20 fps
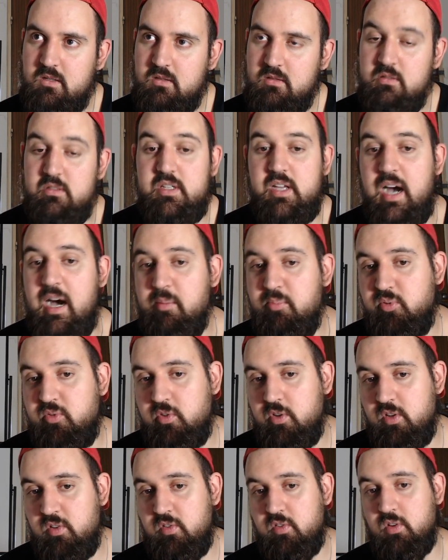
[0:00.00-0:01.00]
the
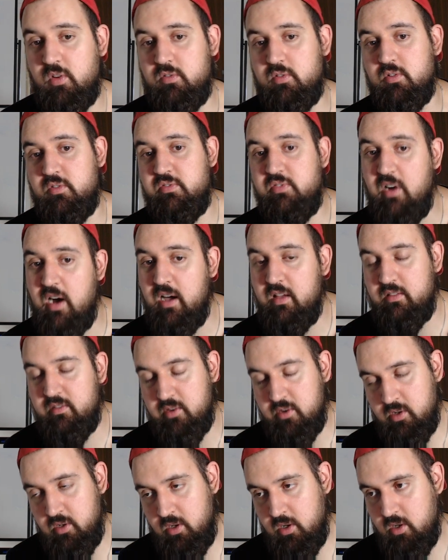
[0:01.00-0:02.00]
absence of a
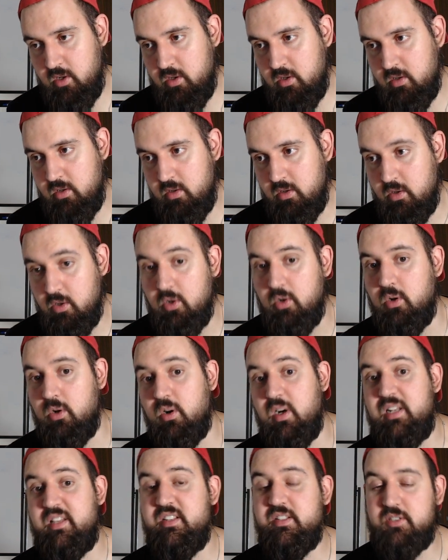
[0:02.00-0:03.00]
father,
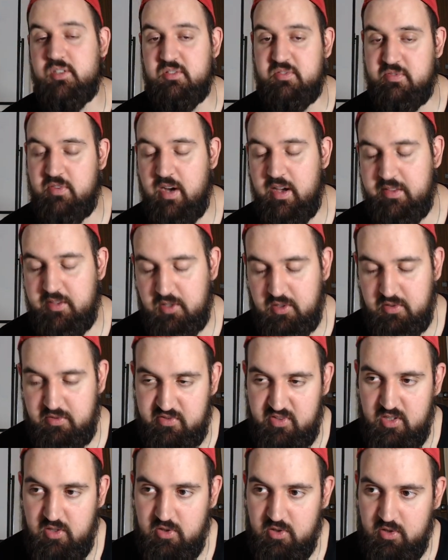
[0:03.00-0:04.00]
or at least a father
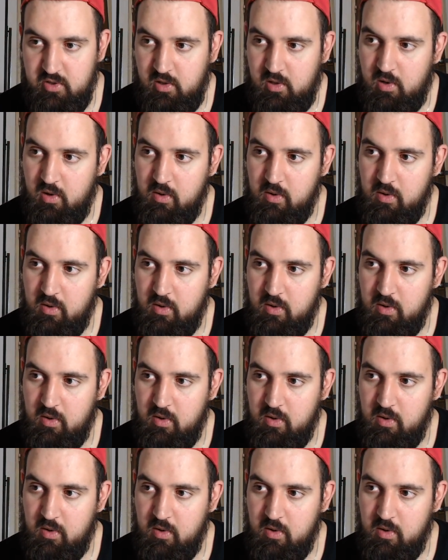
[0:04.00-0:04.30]
figure.